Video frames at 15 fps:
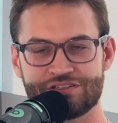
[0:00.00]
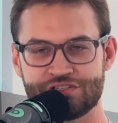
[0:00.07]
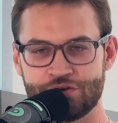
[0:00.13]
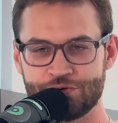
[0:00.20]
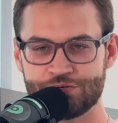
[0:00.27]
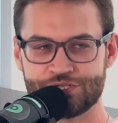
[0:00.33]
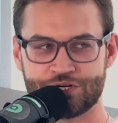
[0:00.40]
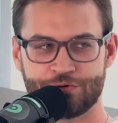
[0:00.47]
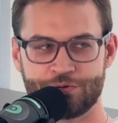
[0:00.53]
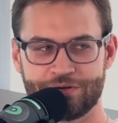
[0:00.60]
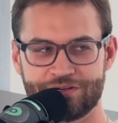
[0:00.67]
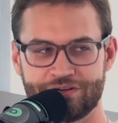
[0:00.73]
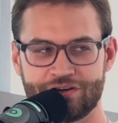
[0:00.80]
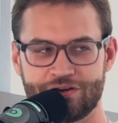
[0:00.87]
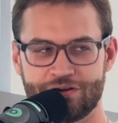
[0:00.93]

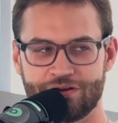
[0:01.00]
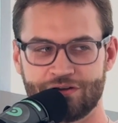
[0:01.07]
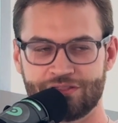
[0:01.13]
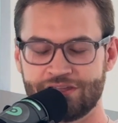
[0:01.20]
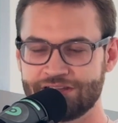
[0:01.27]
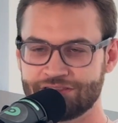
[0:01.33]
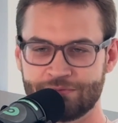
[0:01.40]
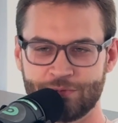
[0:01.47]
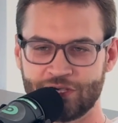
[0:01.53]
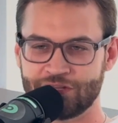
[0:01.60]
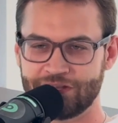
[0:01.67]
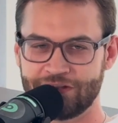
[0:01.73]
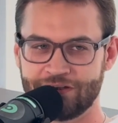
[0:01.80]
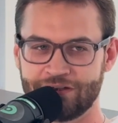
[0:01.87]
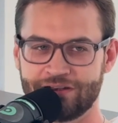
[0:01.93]
Dogecoin car, like the
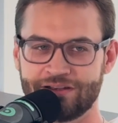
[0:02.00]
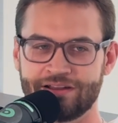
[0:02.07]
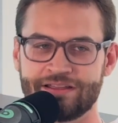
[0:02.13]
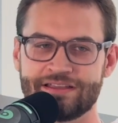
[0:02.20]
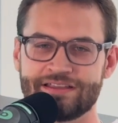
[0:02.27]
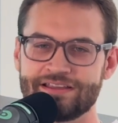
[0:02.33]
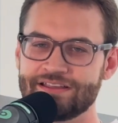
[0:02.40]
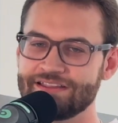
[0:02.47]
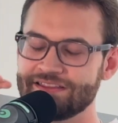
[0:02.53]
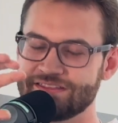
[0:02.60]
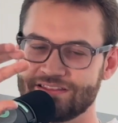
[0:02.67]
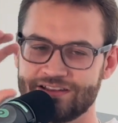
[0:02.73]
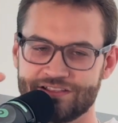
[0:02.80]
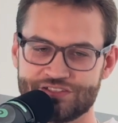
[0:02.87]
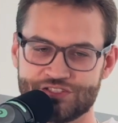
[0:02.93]
McLaren
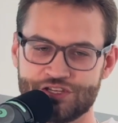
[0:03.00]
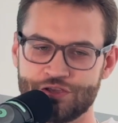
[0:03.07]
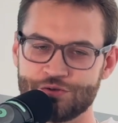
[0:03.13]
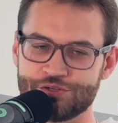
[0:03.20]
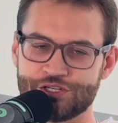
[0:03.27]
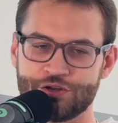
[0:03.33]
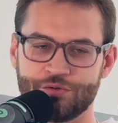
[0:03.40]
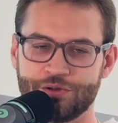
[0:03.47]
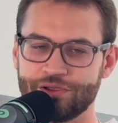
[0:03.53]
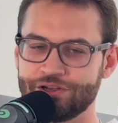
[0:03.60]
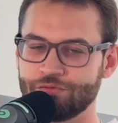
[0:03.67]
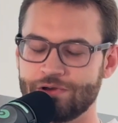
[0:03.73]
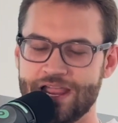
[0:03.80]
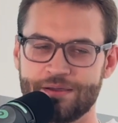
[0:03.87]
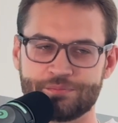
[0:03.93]
that has Dogecoin
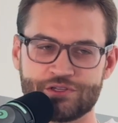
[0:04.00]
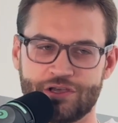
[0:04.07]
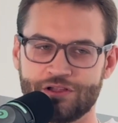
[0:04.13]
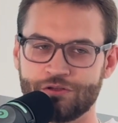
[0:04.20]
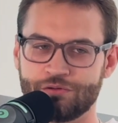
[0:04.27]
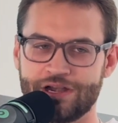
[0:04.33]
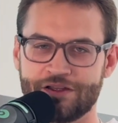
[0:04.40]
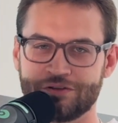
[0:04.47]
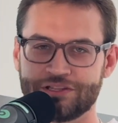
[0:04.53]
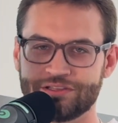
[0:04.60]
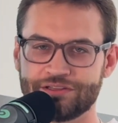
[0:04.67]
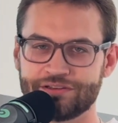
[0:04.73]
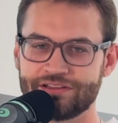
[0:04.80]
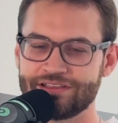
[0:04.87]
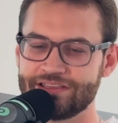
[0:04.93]
wrapped all around
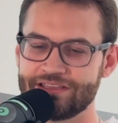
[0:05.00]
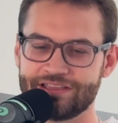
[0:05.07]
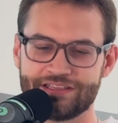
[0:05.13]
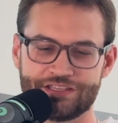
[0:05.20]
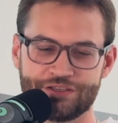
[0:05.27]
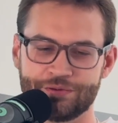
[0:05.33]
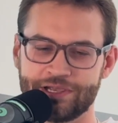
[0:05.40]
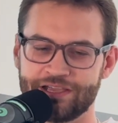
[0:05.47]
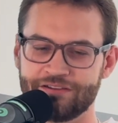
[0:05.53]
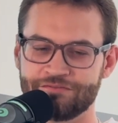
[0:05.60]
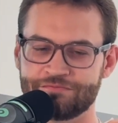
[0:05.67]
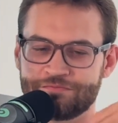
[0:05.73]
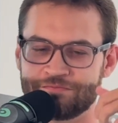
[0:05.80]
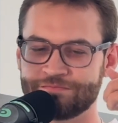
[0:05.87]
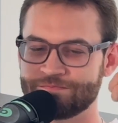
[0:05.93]
it. You
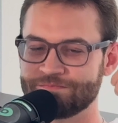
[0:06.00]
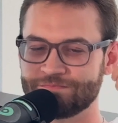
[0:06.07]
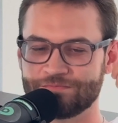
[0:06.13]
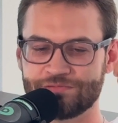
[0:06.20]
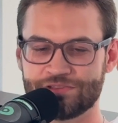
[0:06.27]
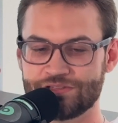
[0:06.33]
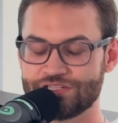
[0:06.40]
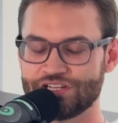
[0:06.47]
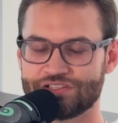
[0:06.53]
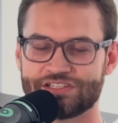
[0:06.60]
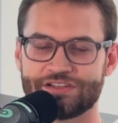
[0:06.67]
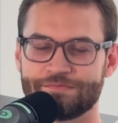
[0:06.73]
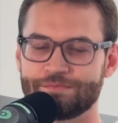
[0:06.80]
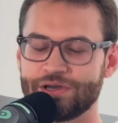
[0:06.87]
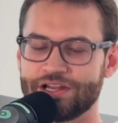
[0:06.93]
have just
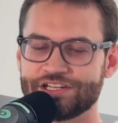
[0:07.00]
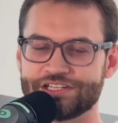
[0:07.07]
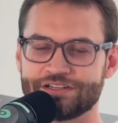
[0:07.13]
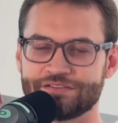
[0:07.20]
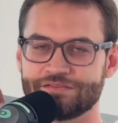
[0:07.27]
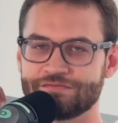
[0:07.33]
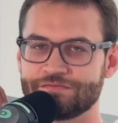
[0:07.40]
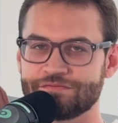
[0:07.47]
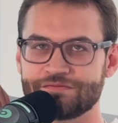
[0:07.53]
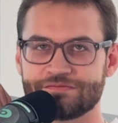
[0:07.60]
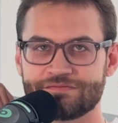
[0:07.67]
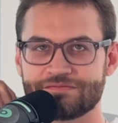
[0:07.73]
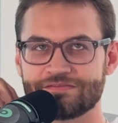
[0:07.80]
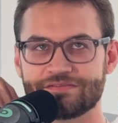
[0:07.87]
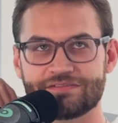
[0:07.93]
a bunch of
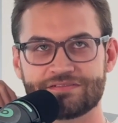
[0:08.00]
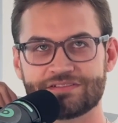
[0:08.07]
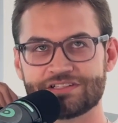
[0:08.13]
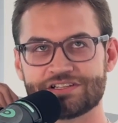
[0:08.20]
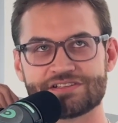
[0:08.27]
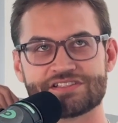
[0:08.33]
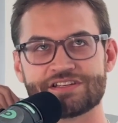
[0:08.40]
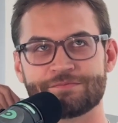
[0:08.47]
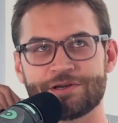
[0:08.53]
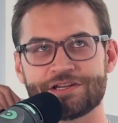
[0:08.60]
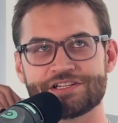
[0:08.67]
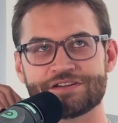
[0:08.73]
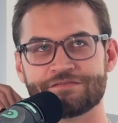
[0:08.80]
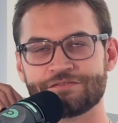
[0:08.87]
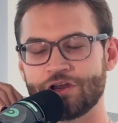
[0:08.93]

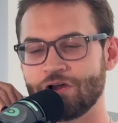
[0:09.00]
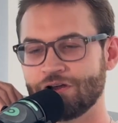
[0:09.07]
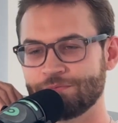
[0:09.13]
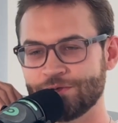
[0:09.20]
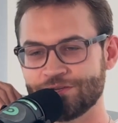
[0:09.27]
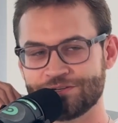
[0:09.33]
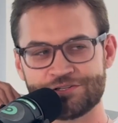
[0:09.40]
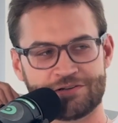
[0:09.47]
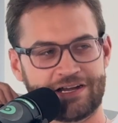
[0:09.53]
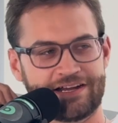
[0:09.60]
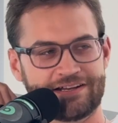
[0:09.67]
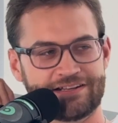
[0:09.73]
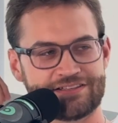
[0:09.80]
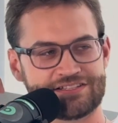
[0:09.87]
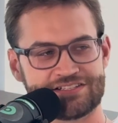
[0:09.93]
garbage,
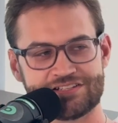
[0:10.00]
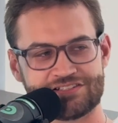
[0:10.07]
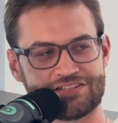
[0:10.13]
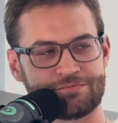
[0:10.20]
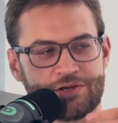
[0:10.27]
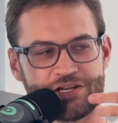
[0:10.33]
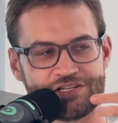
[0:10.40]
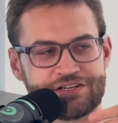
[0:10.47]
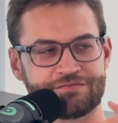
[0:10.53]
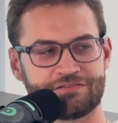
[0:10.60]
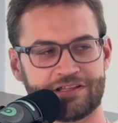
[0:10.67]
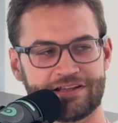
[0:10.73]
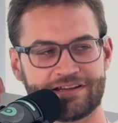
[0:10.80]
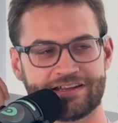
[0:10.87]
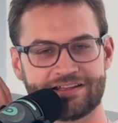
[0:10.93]
right? It's just a bunch of
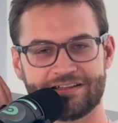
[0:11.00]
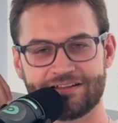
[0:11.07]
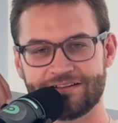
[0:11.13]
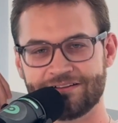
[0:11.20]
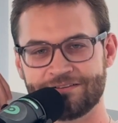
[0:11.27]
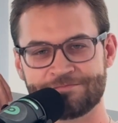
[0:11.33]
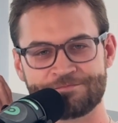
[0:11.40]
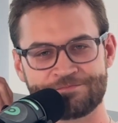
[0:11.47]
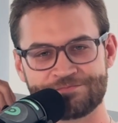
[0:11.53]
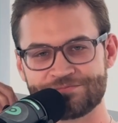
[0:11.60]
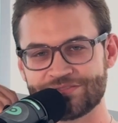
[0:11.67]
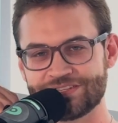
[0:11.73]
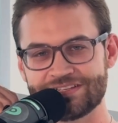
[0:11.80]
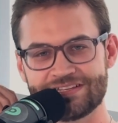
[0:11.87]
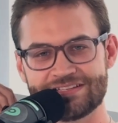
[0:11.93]
like
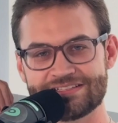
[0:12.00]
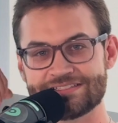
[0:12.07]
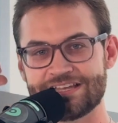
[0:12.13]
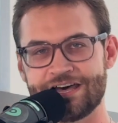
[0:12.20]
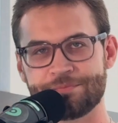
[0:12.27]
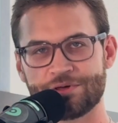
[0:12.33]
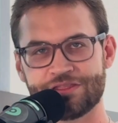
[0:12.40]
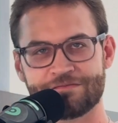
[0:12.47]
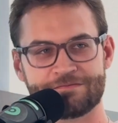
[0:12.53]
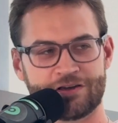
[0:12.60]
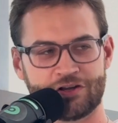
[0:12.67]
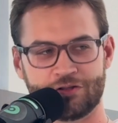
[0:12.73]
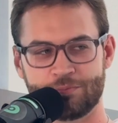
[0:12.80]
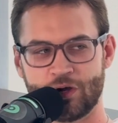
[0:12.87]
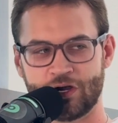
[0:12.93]
top of the
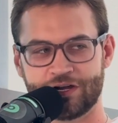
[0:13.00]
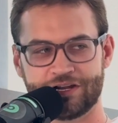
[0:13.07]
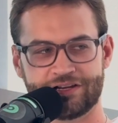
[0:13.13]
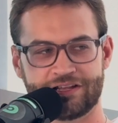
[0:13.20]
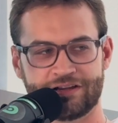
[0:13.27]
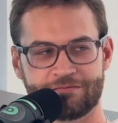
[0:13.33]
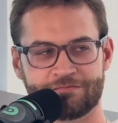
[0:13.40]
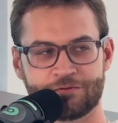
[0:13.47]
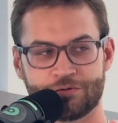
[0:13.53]
funnel marketing for